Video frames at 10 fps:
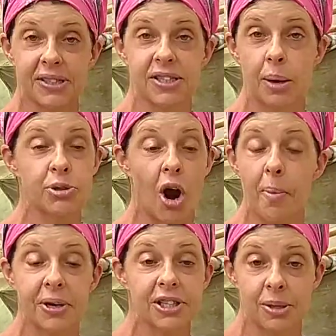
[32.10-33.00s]
and
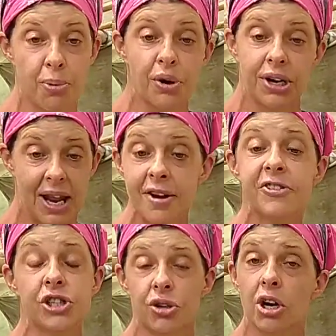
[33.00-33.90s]
subtropics to put in
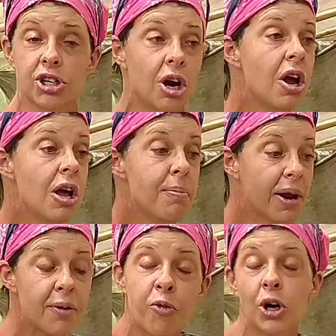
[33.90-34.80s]
infrastructure, but
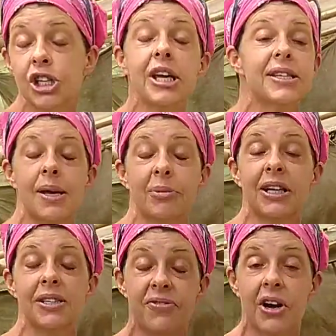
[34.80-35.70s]
unfortunately it's
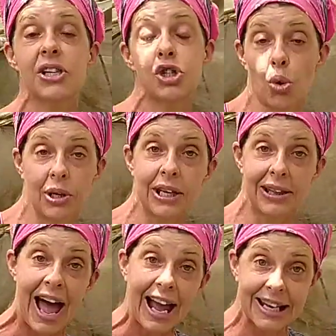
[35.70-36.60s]
something that's very sorely
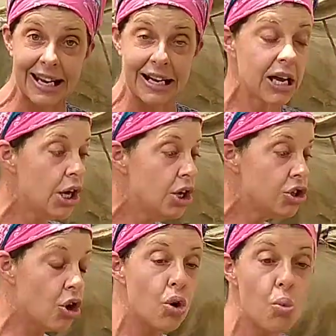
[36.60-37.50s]
lacking.
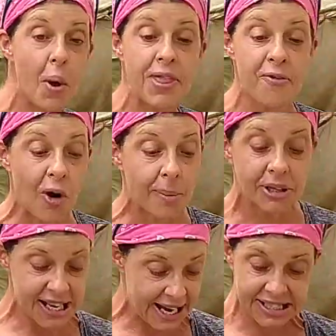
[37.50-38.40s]
So when the farmer
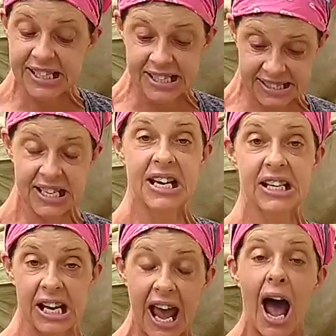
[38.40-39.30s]
takes his
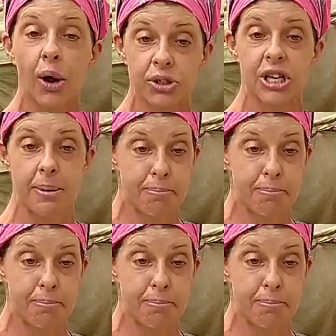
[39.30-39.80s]
cacao to the